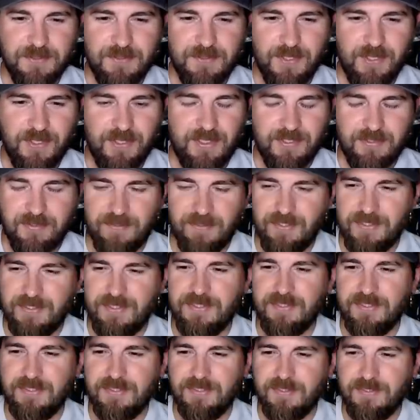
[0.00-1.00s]
Duncan.
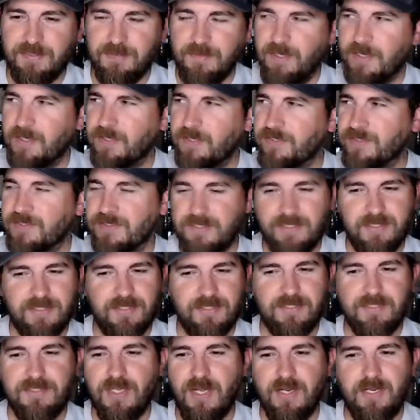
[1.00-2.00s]
Listen,
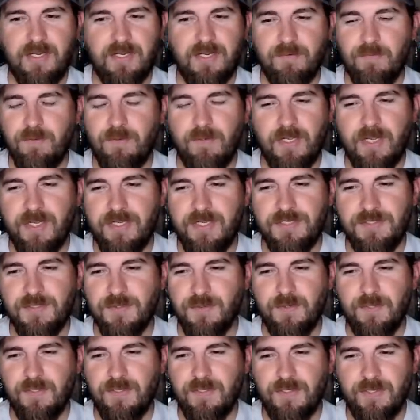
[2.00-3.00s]
Duncan really ain't
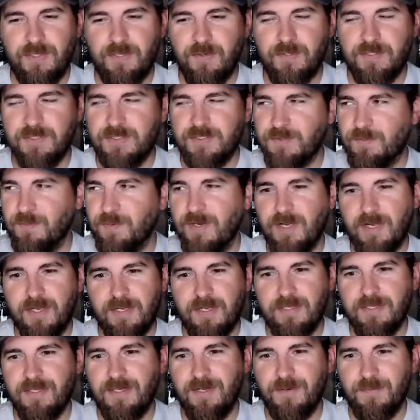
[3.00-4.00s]
joining the Guggen Squad.
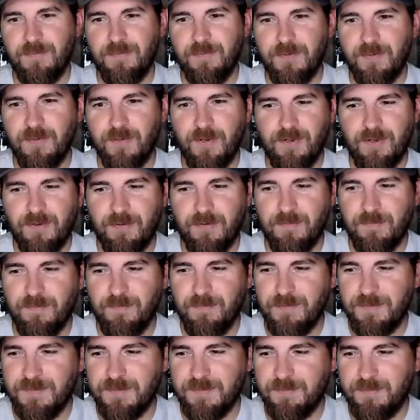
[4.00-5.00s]
I hope y'all know I
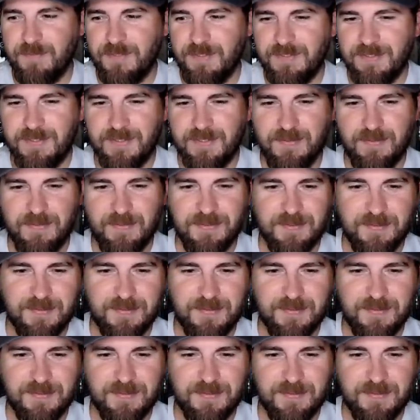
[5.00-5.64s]
wasn't being serious.